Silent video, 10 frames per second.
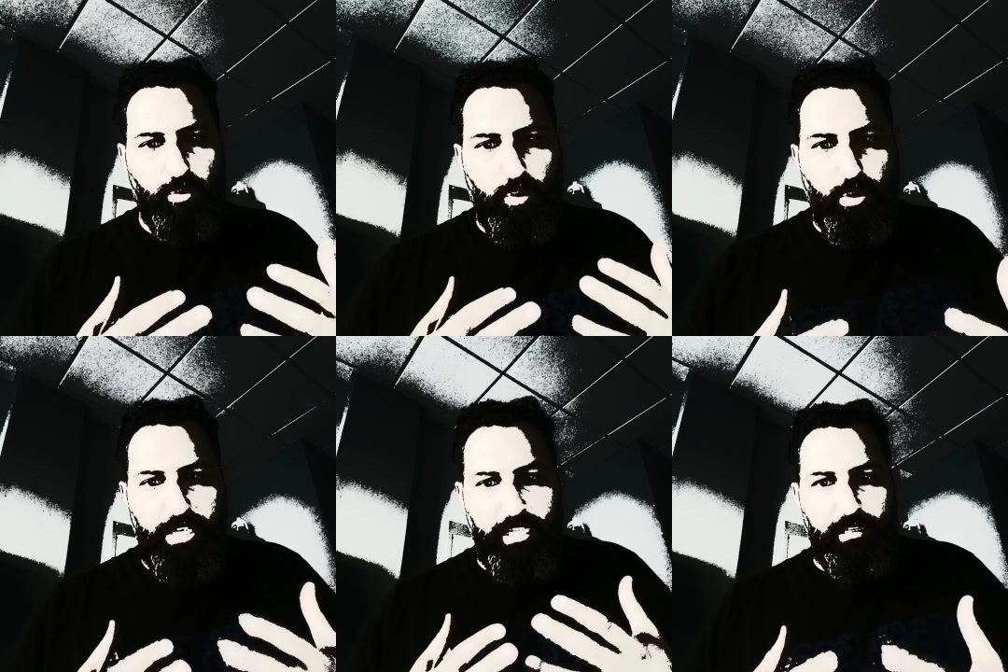who the
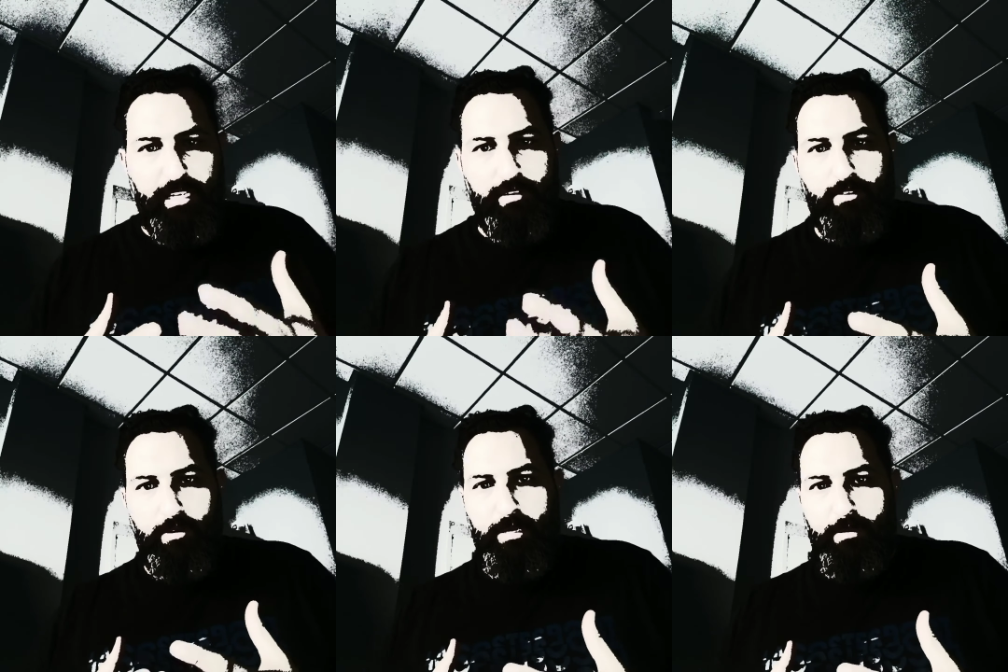elite of their
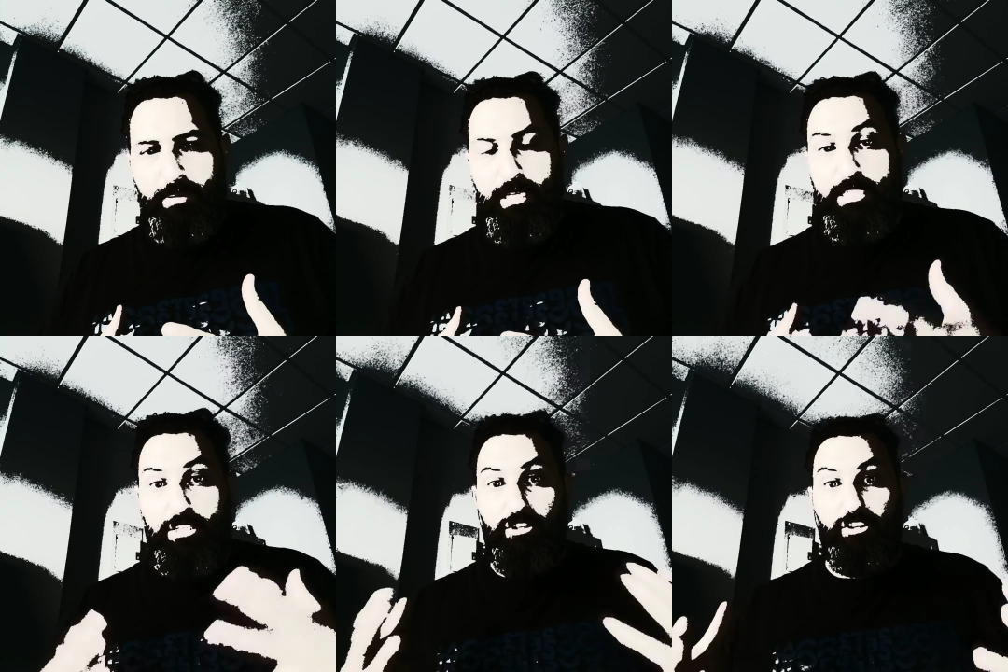people is
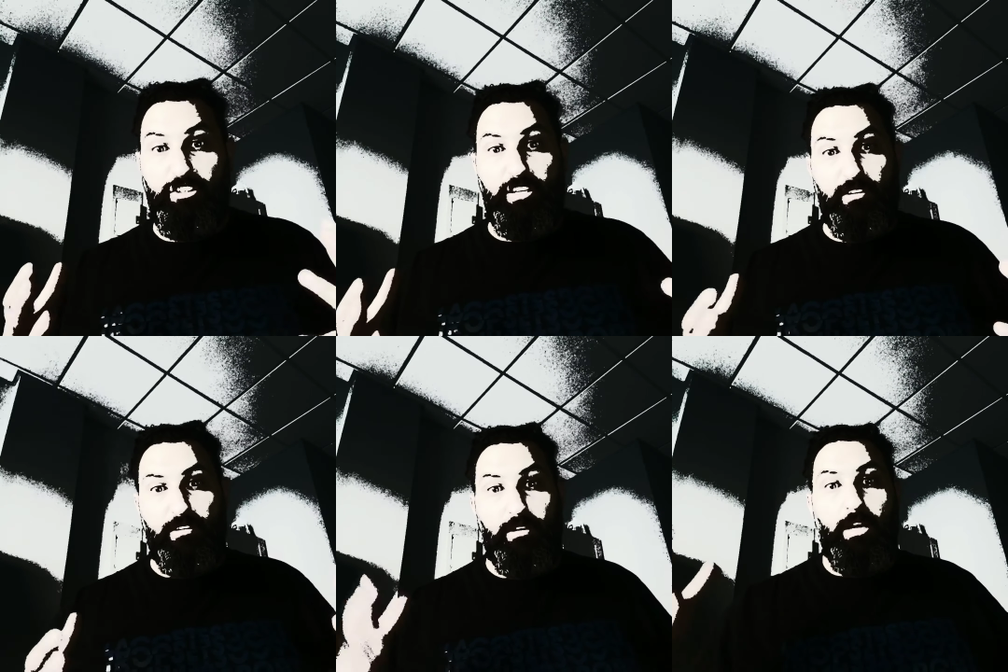and turned it
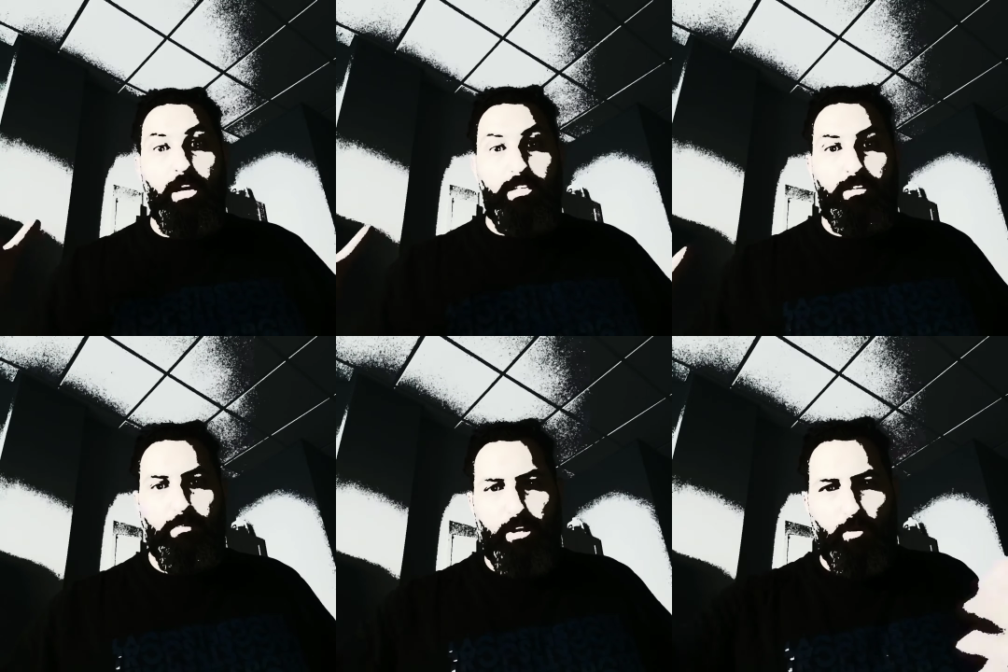into
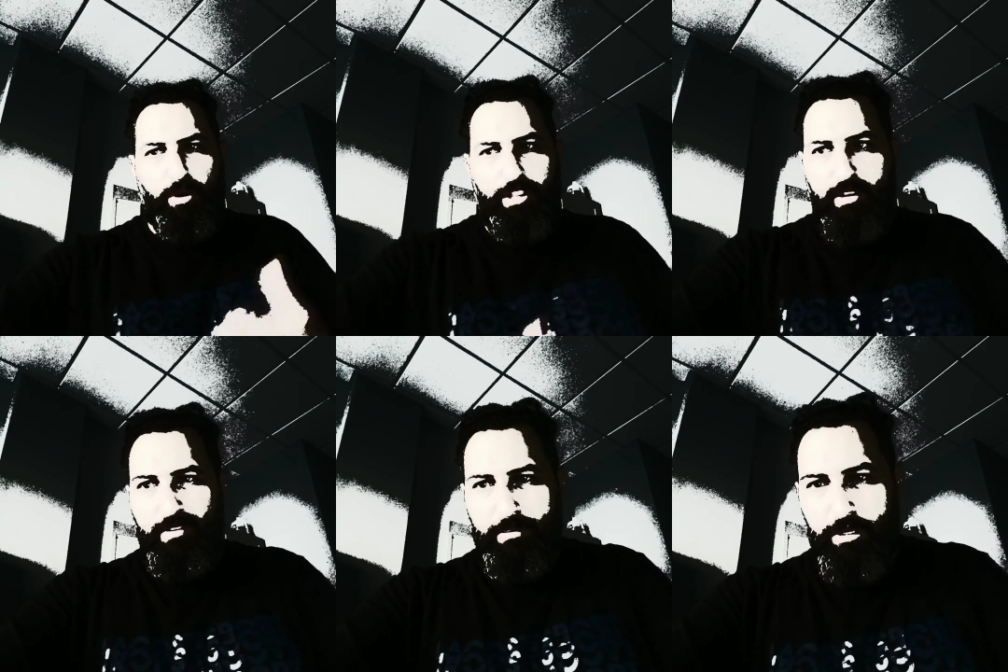something worthy of
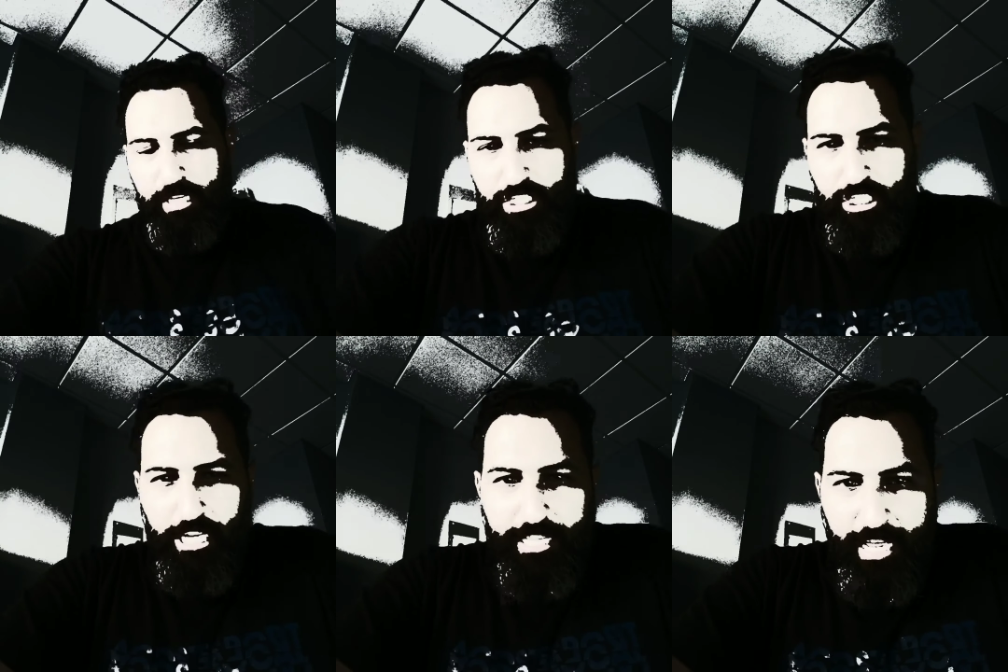emulation.
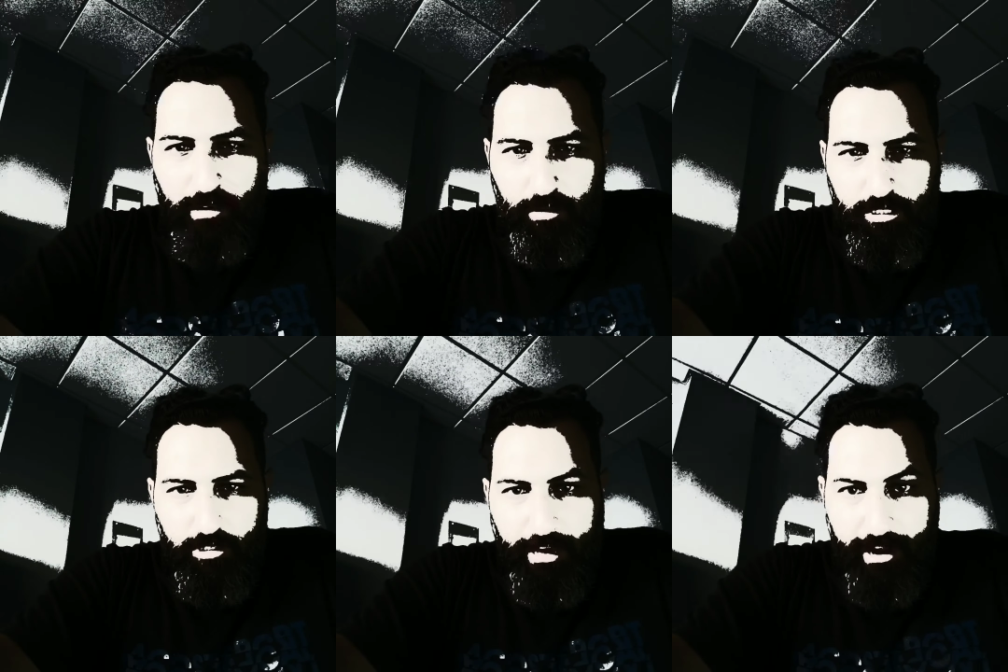And that also
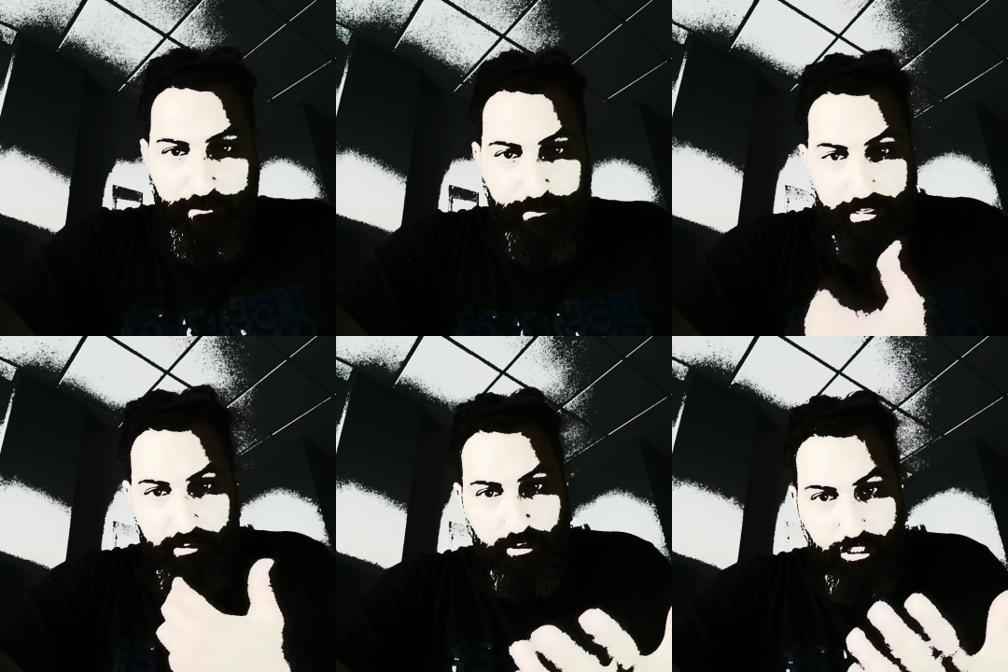had an effect
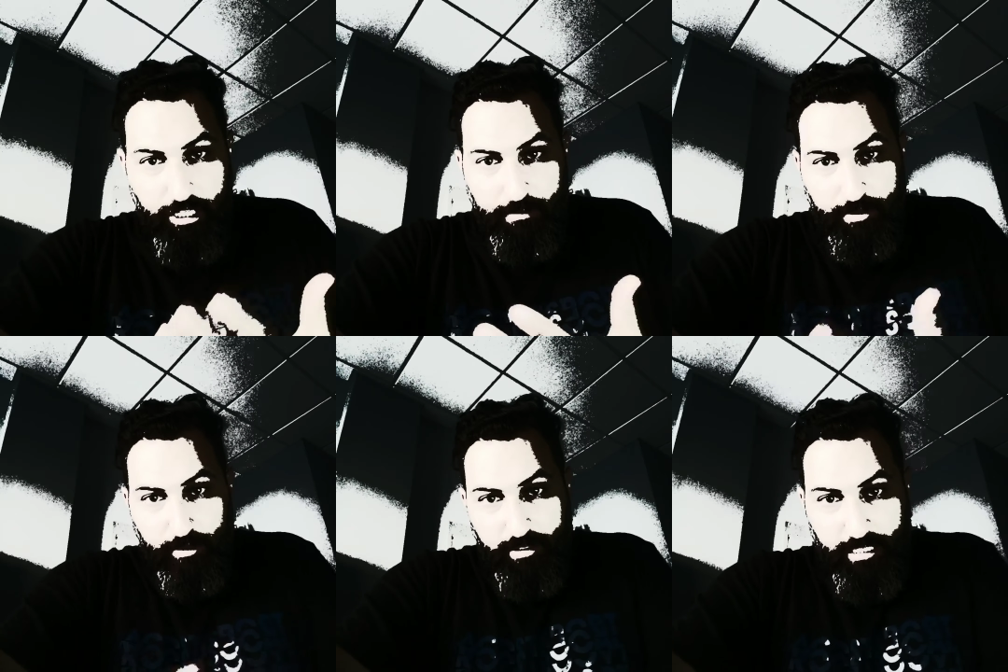on our gene pool
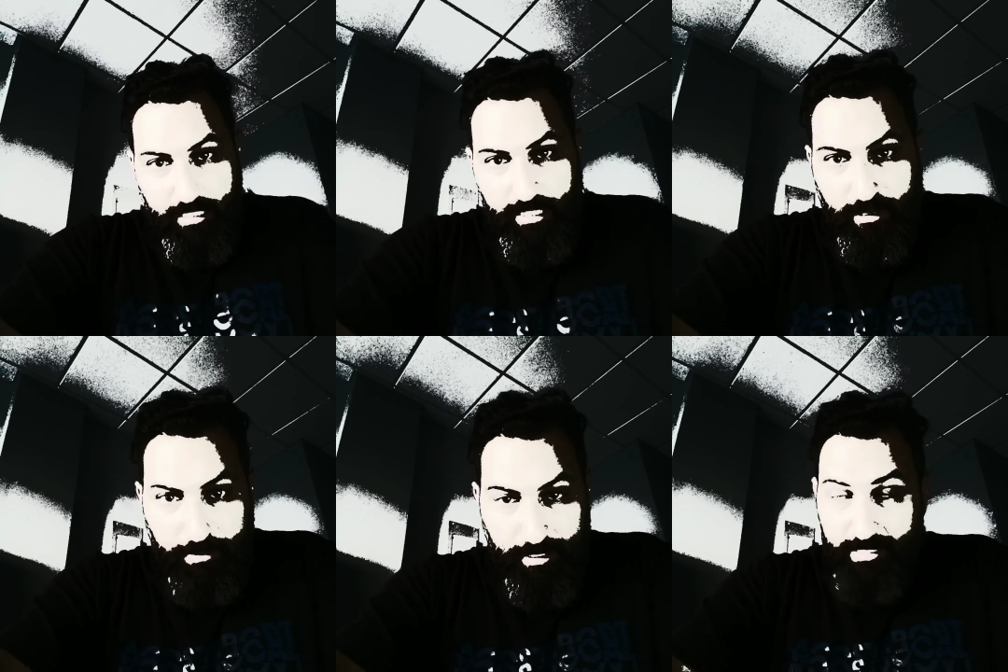to an extent, because